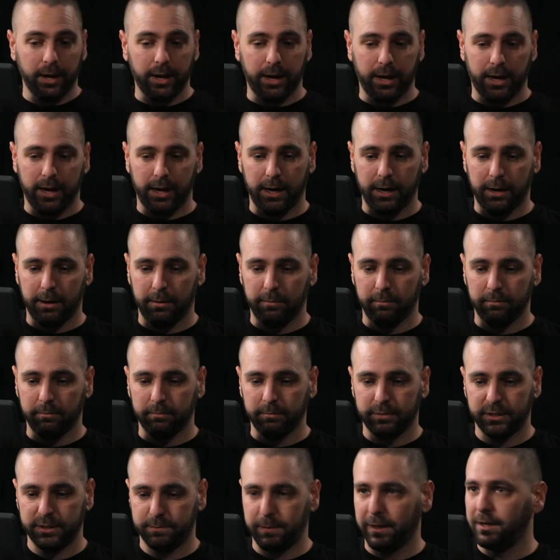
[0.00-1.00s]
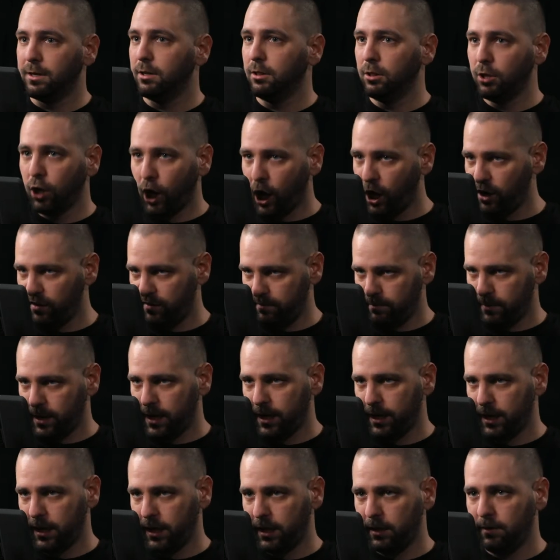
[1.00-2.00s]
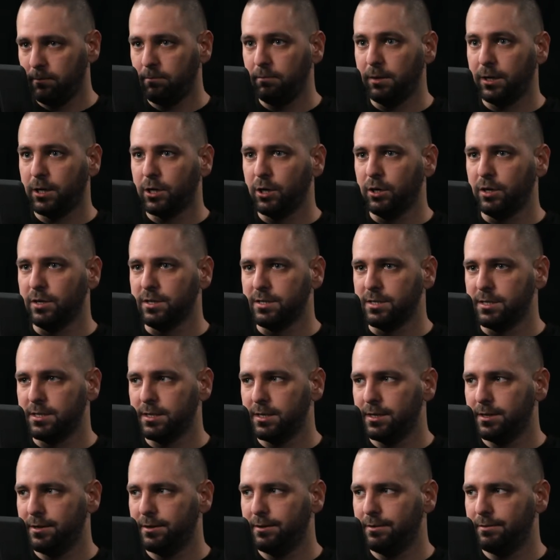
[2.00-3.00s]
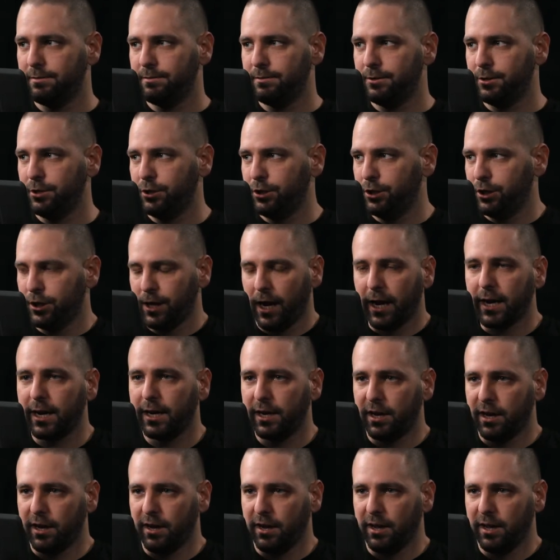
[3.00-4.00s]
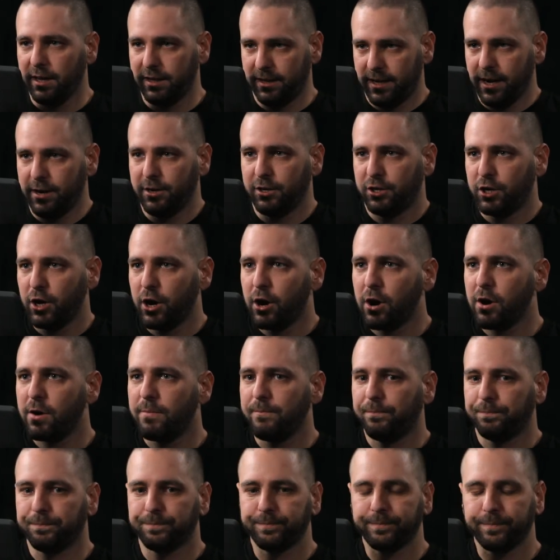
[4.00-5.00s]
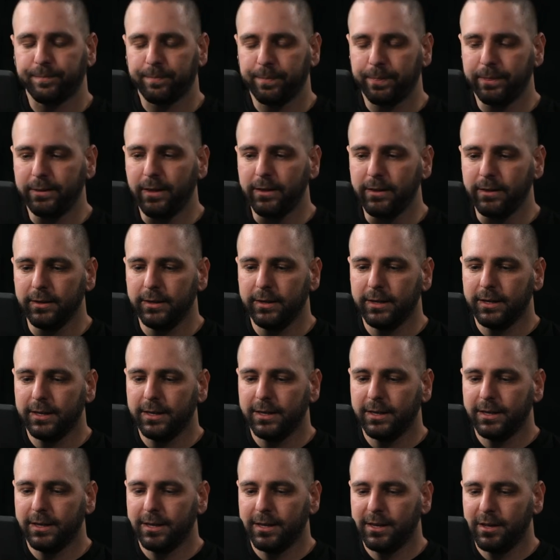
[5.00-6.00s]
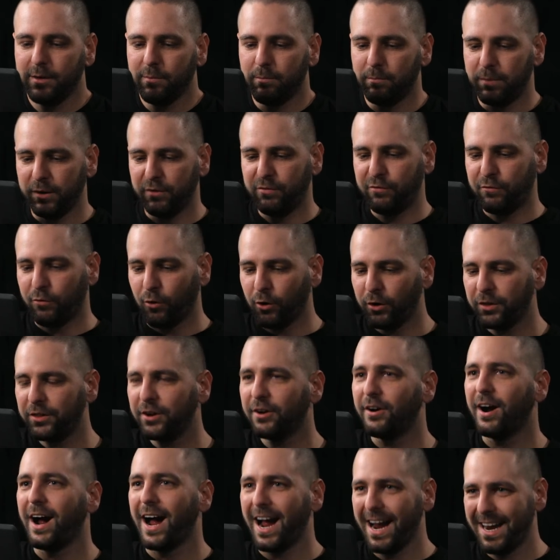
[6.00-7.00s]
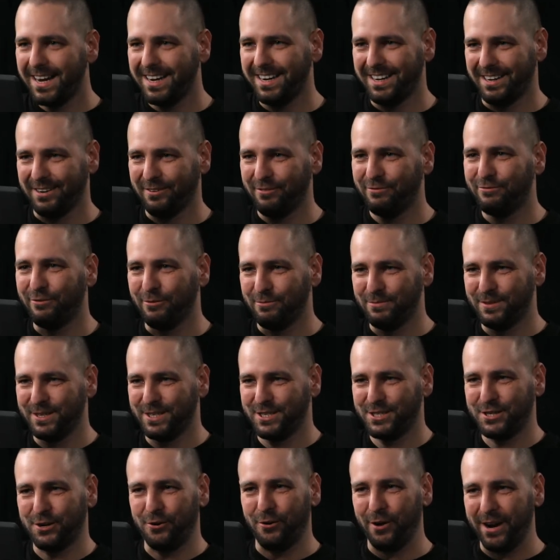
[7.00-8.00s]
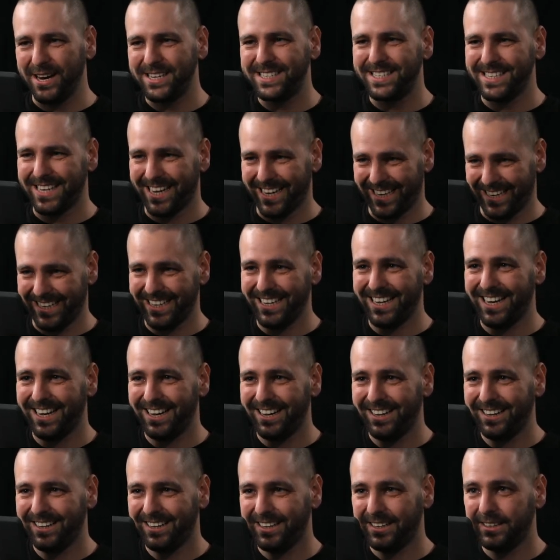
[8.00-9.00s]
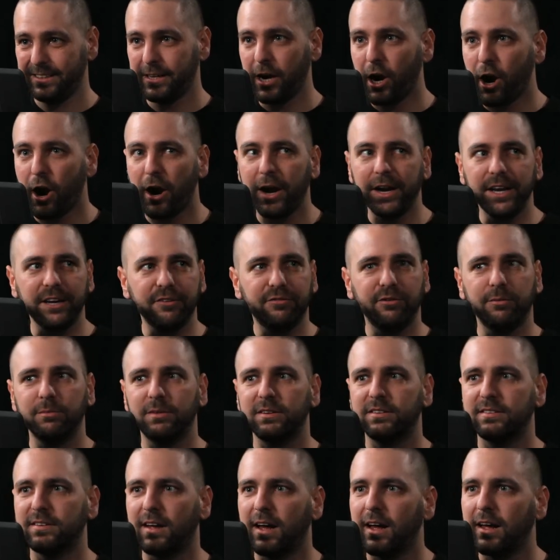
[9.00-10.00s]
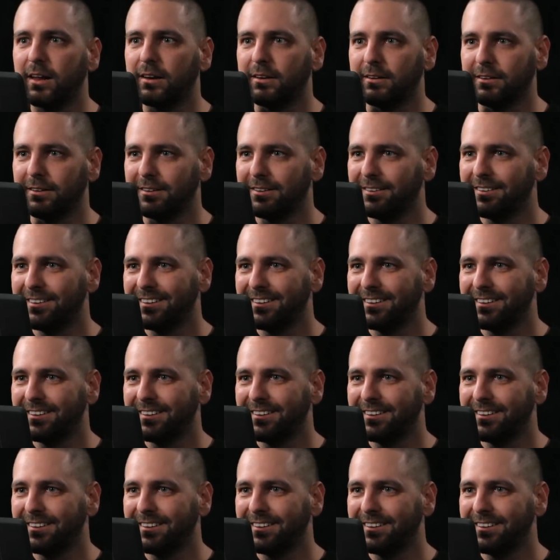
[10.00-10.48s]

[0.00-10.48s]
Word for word: Um, spend a lot of money because you're not gonna, they're, they're, before they're hiding from this crazy idea, they're hiding from the sun.